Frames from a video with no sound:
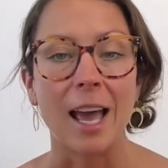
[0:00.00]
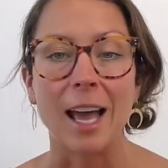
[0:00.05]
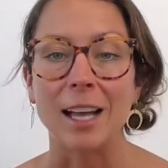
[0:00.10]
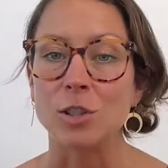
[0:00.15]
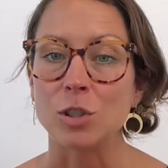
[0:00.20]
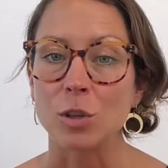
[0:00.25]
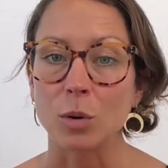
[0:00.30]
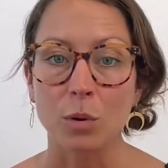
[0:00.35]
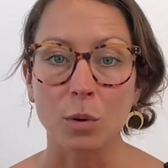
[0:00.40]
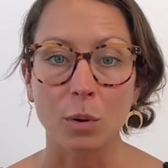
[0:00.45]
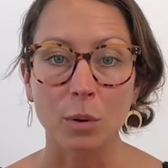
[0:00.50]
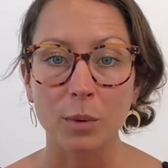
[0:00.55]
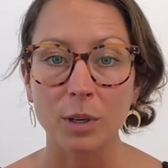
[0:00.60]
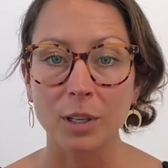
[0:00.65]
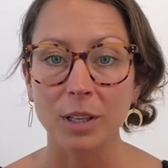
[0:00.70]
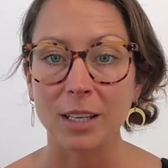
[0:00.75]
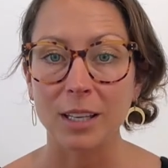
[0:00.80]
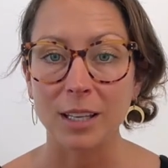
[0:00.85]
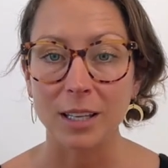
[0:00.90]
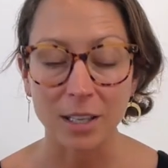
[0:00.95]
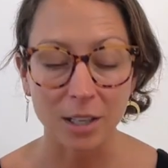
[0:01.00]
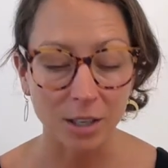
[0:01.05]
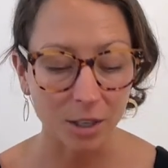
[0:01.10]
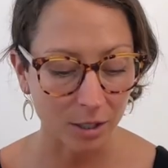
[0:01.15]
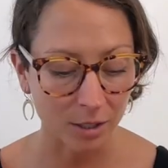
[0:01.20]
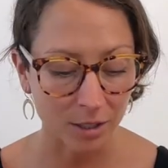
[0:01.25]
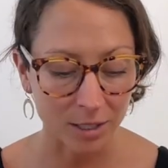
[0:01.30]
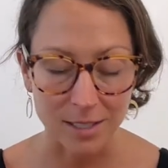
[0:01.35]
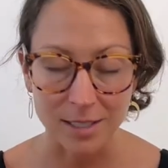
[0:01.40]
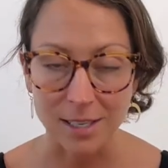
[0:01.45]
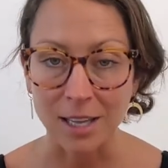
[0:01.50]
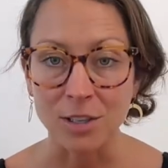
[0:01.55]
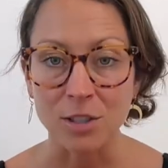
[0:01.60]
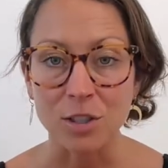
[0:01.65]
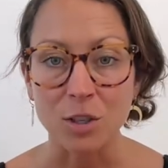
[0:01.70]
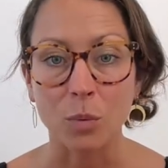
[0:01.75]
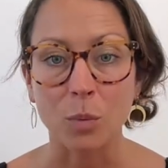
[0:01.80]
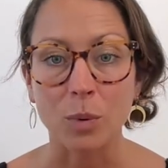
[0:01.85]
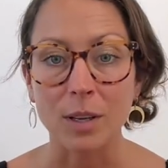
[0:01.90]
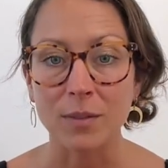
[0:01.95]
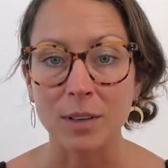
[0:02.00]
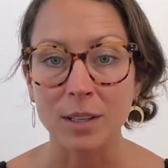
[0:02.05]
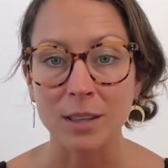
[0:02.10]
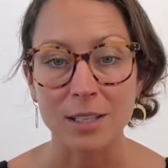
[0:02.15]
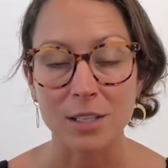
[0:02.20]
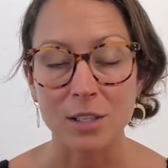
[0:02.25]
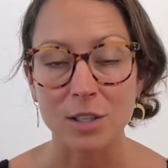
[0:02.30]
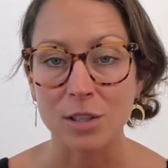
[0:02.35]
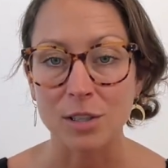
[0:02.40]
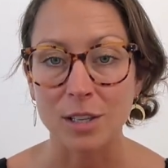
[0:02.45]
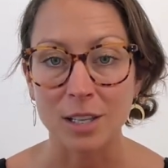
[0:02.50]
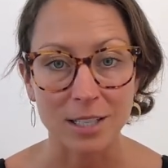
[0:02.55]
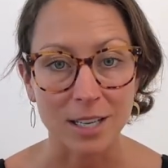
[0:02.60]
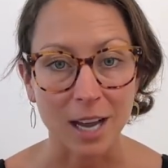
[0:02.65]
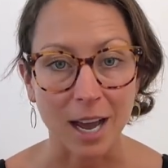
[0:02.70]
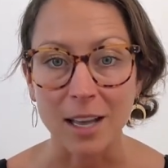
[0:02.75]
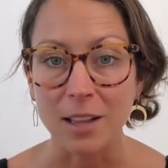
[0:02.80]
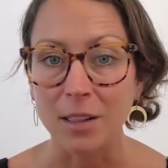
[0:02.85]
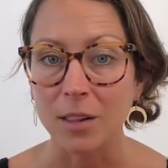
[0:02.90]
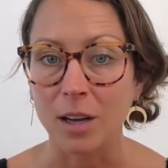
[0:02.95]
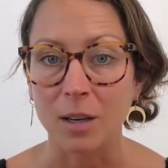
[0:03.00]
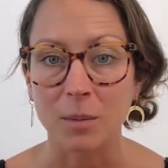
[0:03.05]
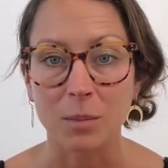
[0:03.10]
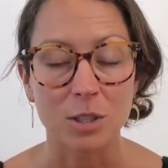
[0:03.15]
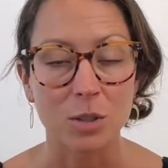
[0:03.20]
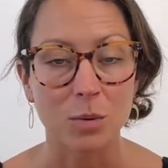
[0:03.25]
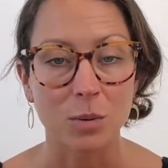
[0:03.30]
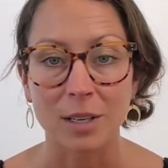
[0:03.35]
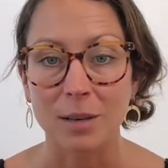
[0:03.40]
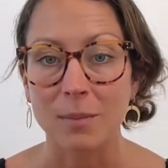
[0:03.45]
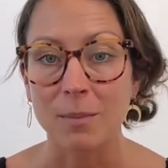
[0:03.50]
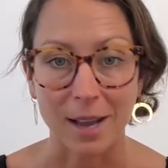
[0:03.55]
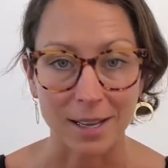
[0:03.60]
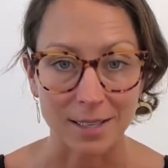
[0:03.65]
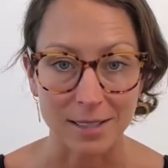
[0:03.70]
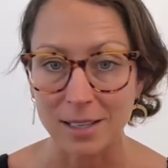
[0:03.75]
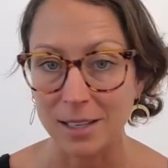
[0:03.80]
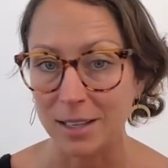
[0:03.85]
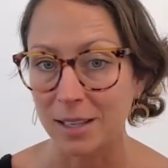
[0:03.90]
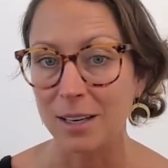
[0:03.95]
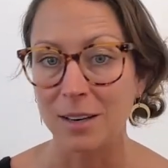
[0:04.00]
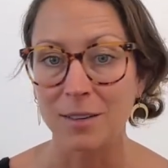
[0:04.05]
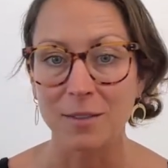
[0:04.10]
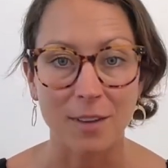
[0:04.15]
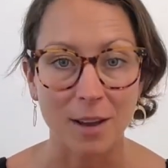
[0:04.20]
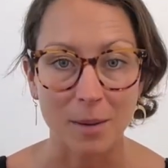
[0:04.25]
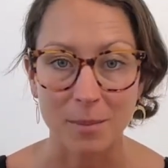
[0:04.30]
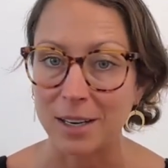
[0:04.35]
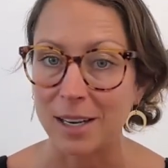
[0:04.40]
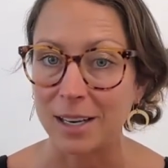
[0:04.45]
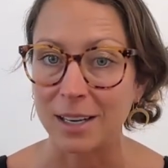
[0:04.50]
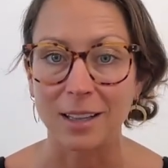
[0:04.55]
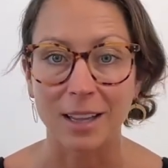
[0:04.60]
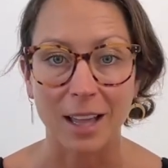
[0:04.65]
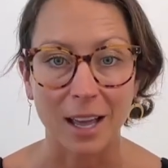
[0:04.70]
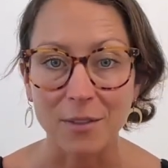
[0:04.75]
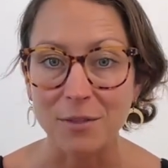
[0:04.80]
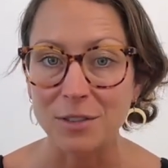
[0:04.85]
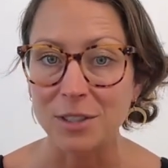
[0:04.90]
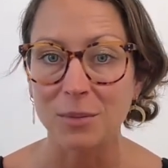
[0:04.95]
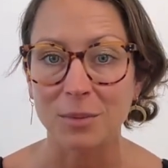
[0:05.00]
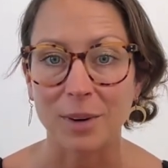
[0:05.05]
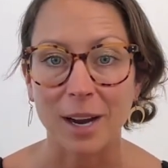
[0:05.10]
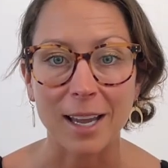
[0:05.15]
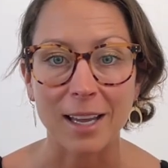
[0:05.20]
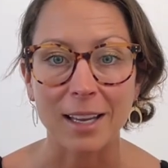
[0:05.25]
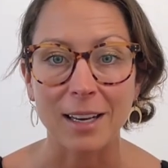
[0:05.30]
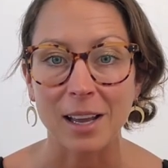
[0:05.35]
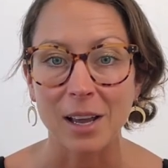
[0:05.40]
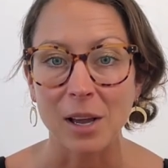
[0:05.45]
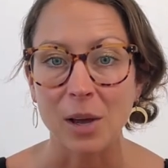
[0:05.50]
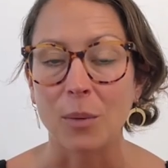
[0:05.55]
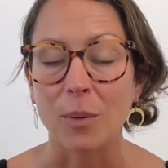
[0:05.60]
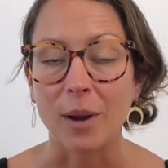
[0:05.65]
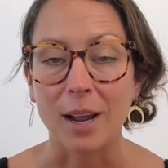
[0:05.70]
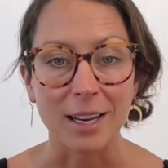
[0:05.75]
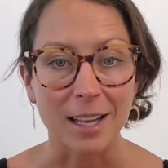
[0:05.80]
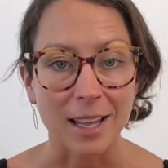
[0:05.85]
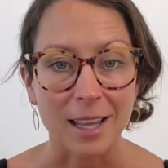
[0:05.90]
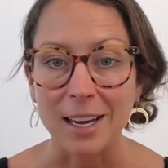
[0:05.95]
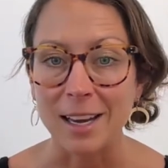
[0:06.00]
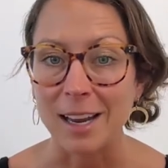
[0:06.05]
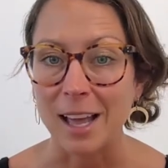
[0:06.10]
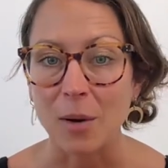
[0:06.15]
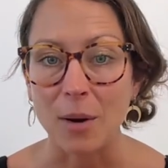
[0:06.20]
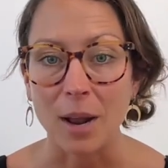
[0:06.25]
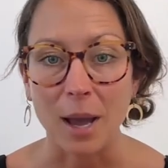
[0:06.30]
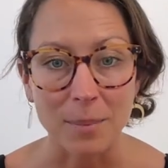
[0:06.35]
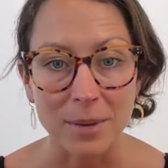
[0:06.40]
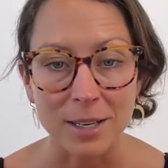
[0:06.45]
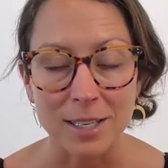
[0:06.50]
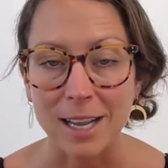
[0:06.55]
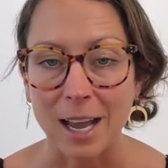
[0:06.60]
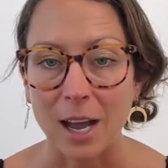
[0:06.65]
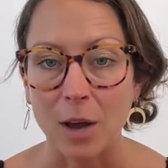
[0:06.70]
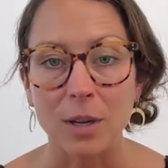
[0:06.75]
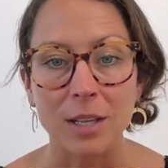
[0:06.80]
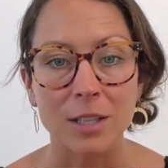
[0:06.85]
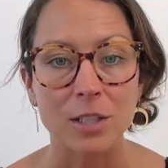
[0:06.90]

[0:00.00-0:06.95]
And so you're really here in the center, weaving the dialogue between masculine and feminine, left and right, in and out, up and down.